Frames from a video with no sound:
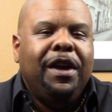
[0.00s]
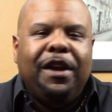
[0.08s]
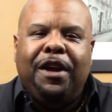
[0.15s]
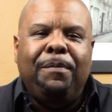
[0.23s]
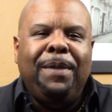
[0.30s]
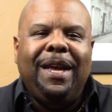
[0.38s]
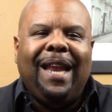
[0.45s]

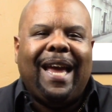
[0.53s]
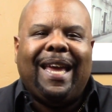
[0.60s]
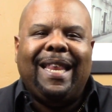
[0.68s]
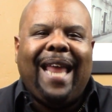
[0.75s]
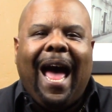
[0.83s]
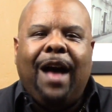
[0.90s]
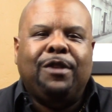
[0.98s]
could be in
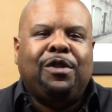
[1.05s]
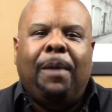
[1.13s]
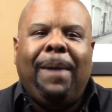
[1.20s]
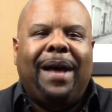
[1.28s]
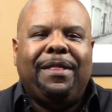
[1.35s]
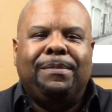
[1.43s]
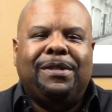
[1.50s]
the house all
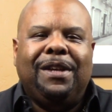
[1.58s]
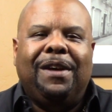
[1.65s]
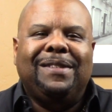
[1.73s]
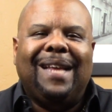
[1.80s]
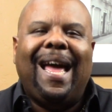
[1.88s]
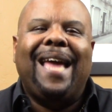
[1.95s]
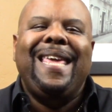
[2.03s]
by themselves,